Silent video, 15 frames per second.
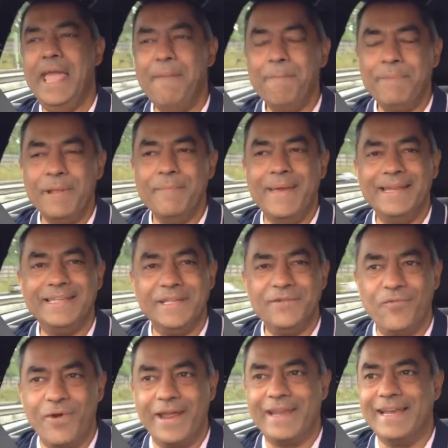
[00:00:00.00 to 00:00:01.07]

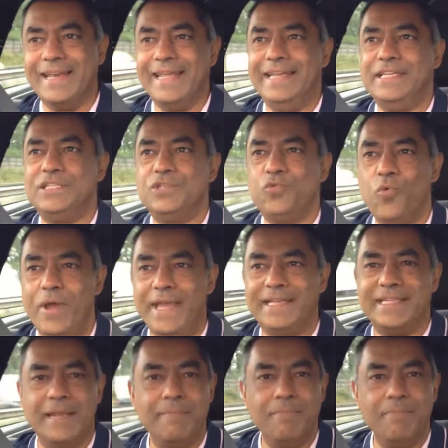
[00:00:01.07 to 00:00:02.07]
implemented regularly, tweaked